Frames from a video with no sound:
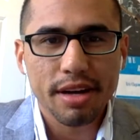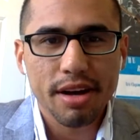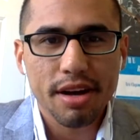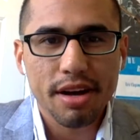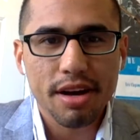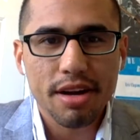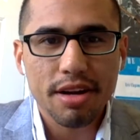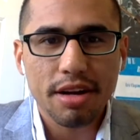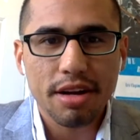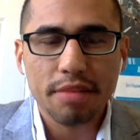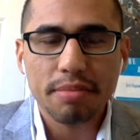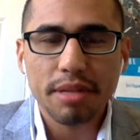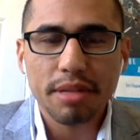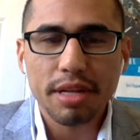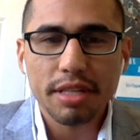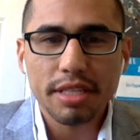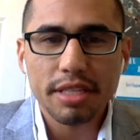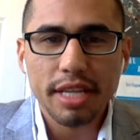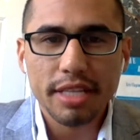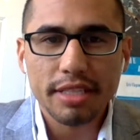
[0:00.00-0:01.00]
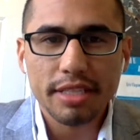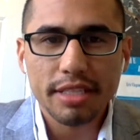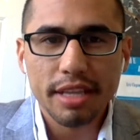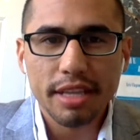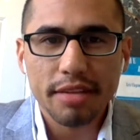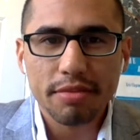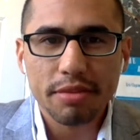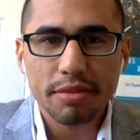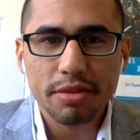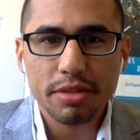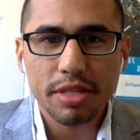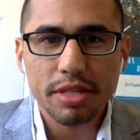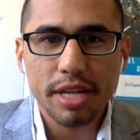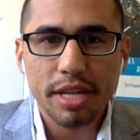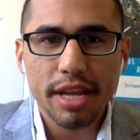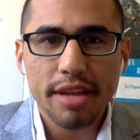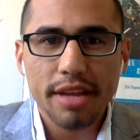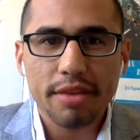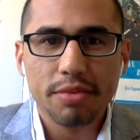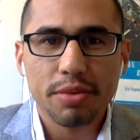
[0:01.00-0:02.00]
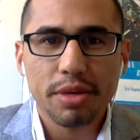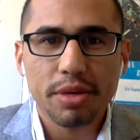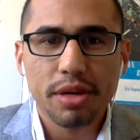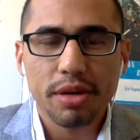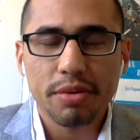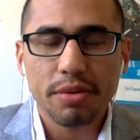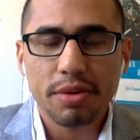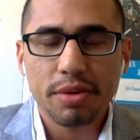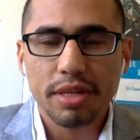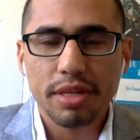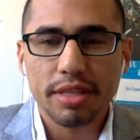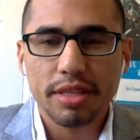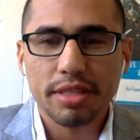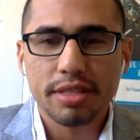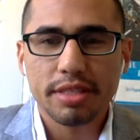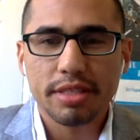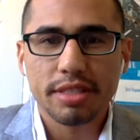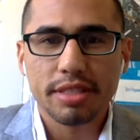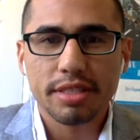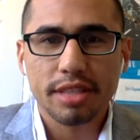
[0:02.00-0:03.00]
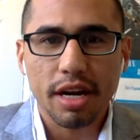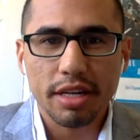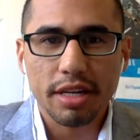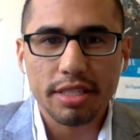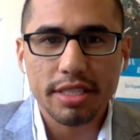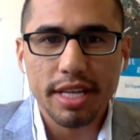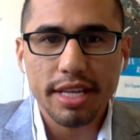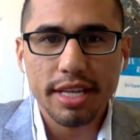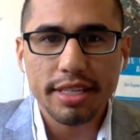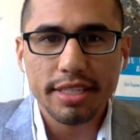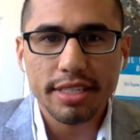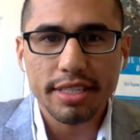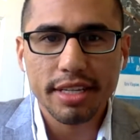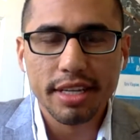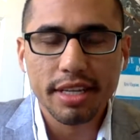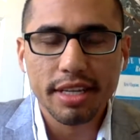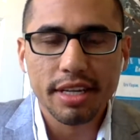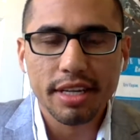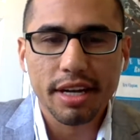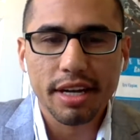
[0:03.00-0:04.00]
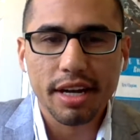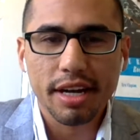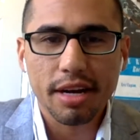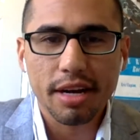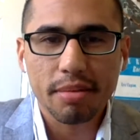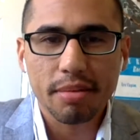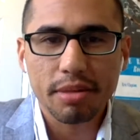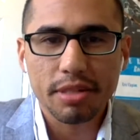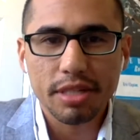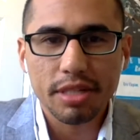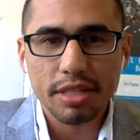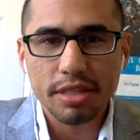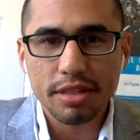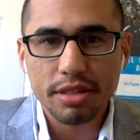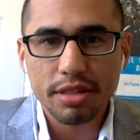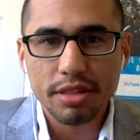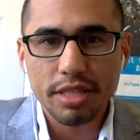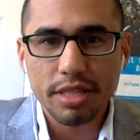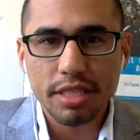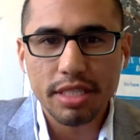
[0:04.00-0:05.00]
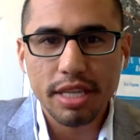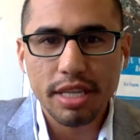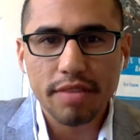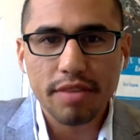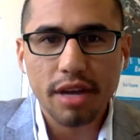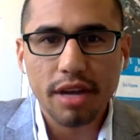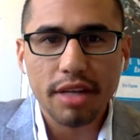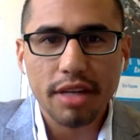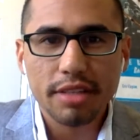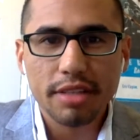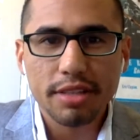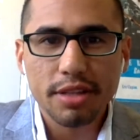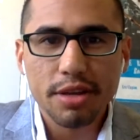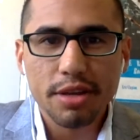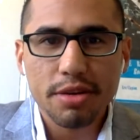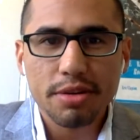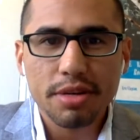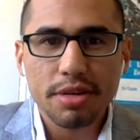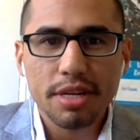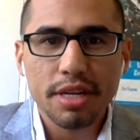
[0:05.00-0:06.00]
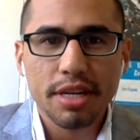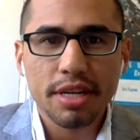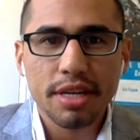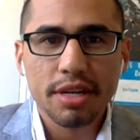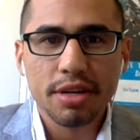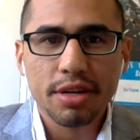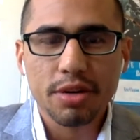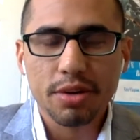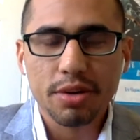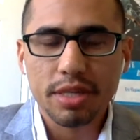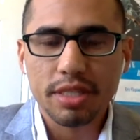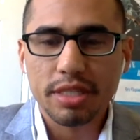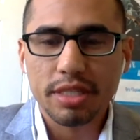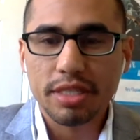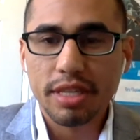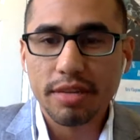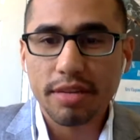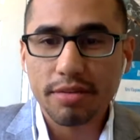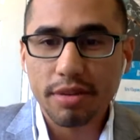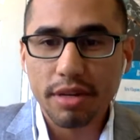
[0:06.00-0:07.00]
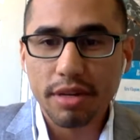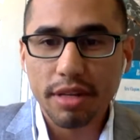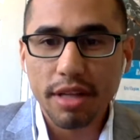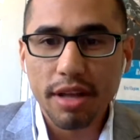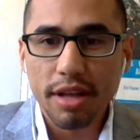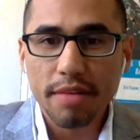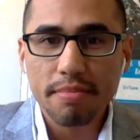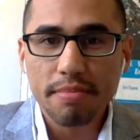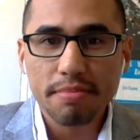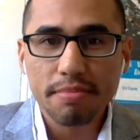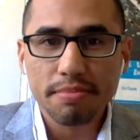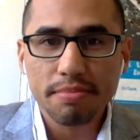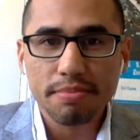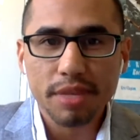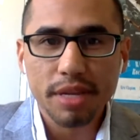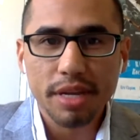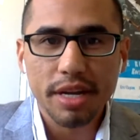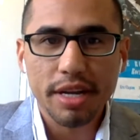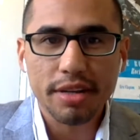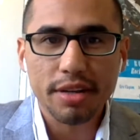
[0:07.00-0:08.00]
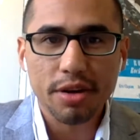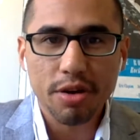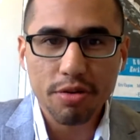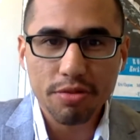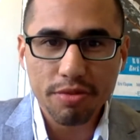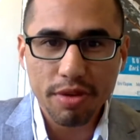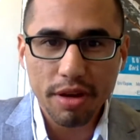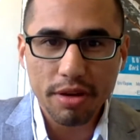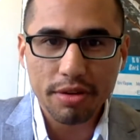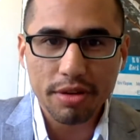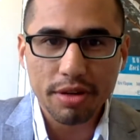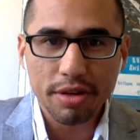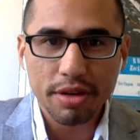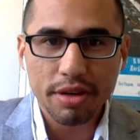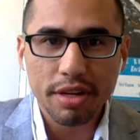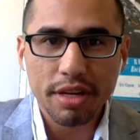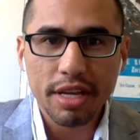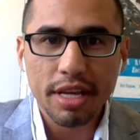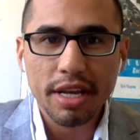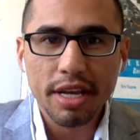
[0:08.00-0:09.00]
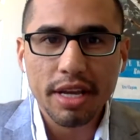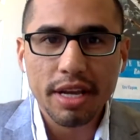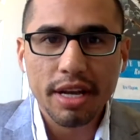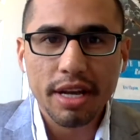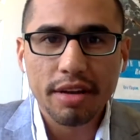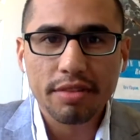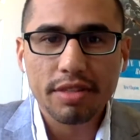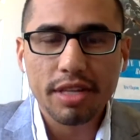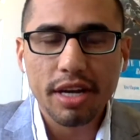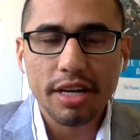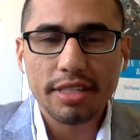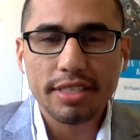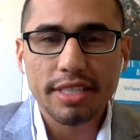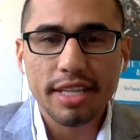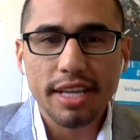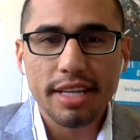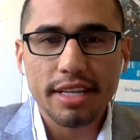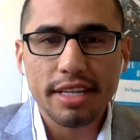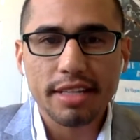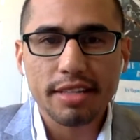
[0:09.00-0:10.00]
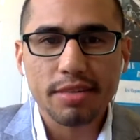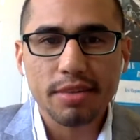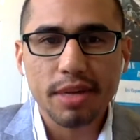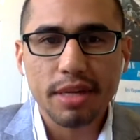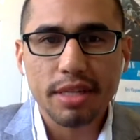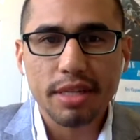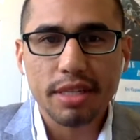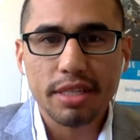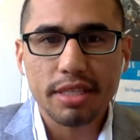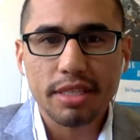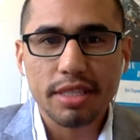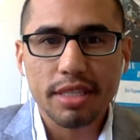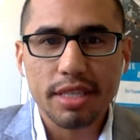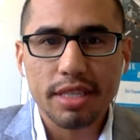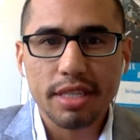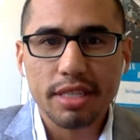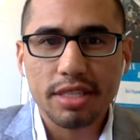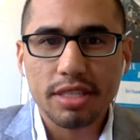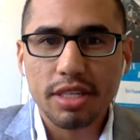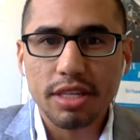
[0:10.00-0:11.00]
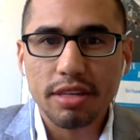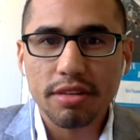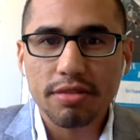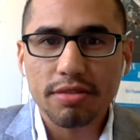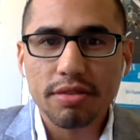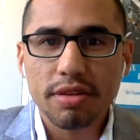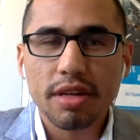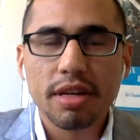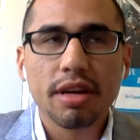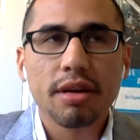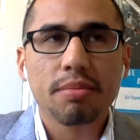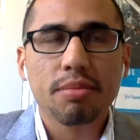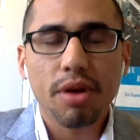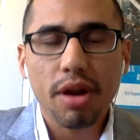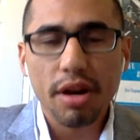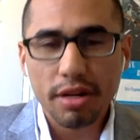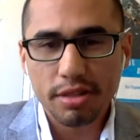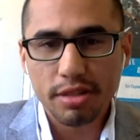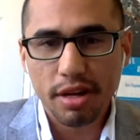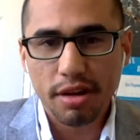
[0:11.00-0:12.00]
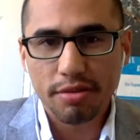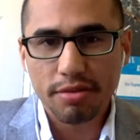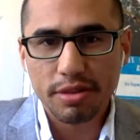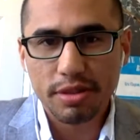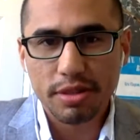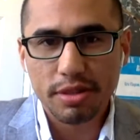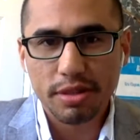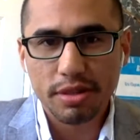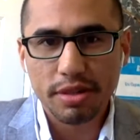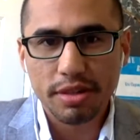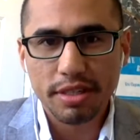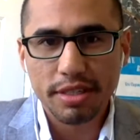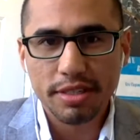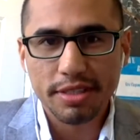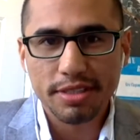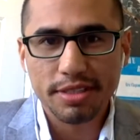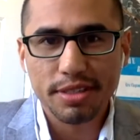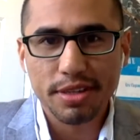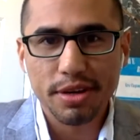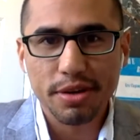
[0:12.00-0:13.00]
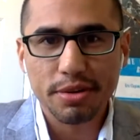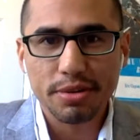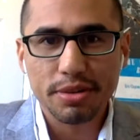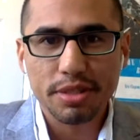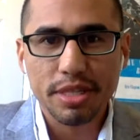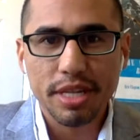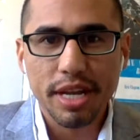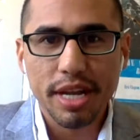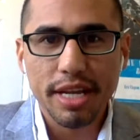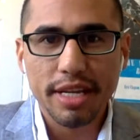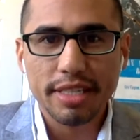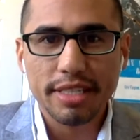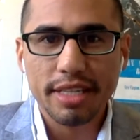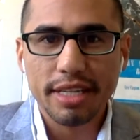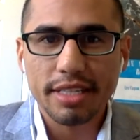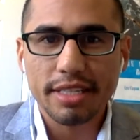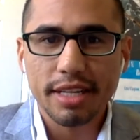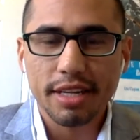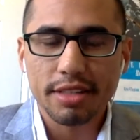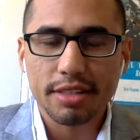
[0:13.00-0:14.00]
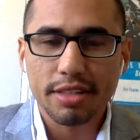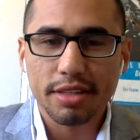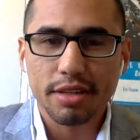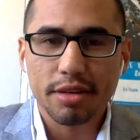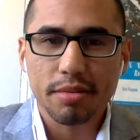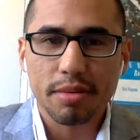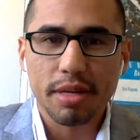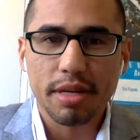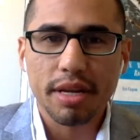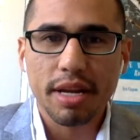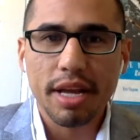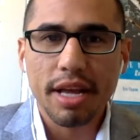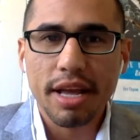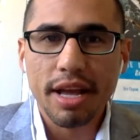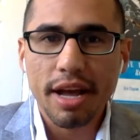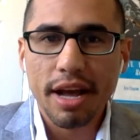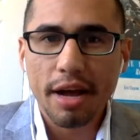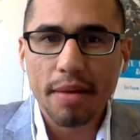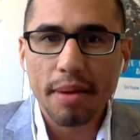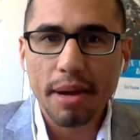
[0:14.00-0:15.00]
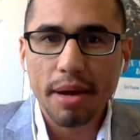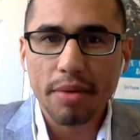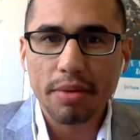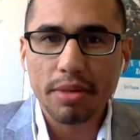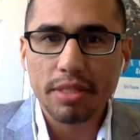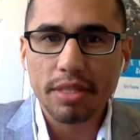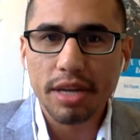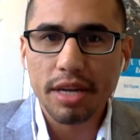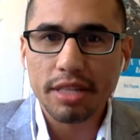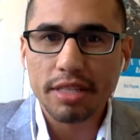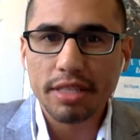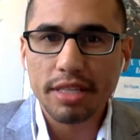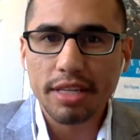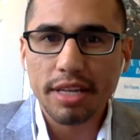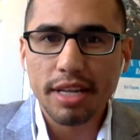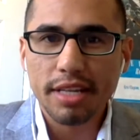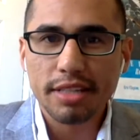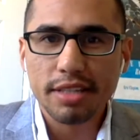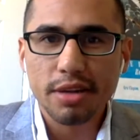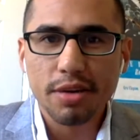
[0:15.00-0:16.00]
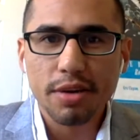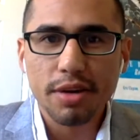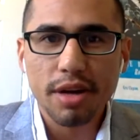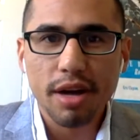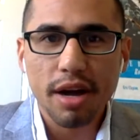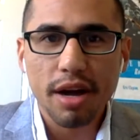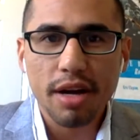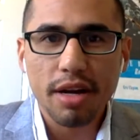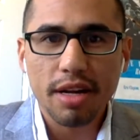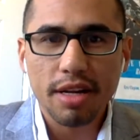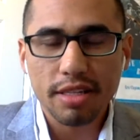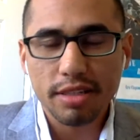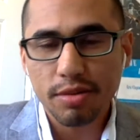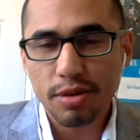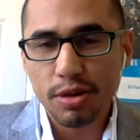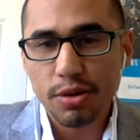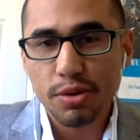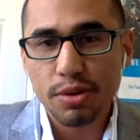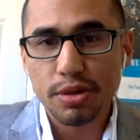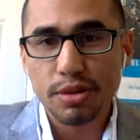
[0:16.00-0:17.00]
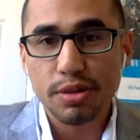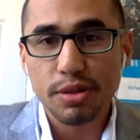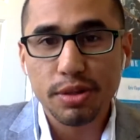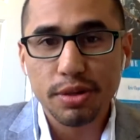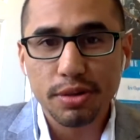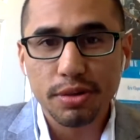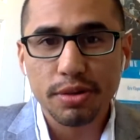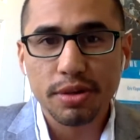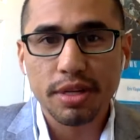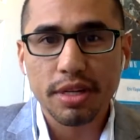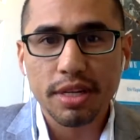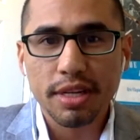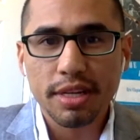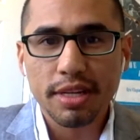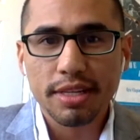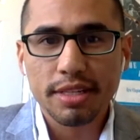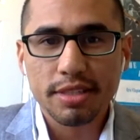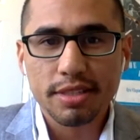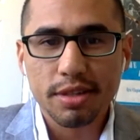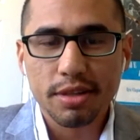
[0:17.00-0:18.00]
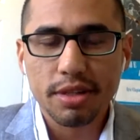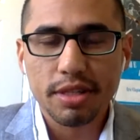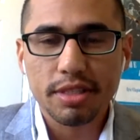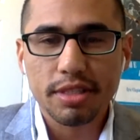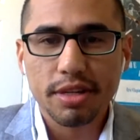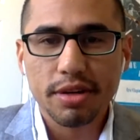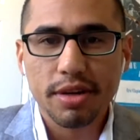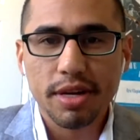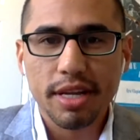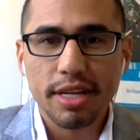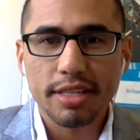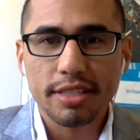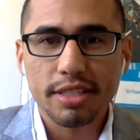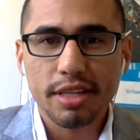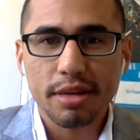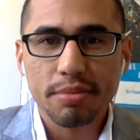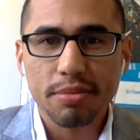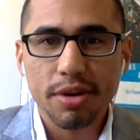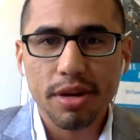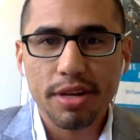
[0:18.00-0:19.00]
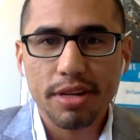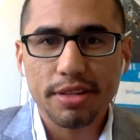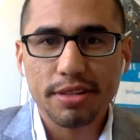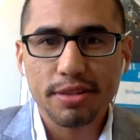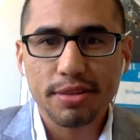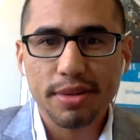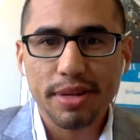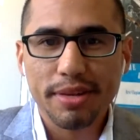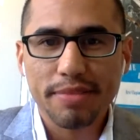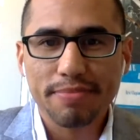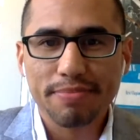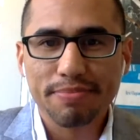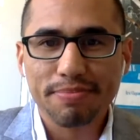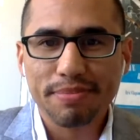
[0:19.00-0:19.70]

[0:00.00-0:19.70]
On Unplugged at Stanford today, we are with DocSend, particularly Dave Koslow, who is a Stanford alum, co-founder of DocSend, as well as the Chief Product Officer. So today he's going to tell us a little bit about what DocSend has going on, and he's recruiting too. So let's go ahead and jump right into it.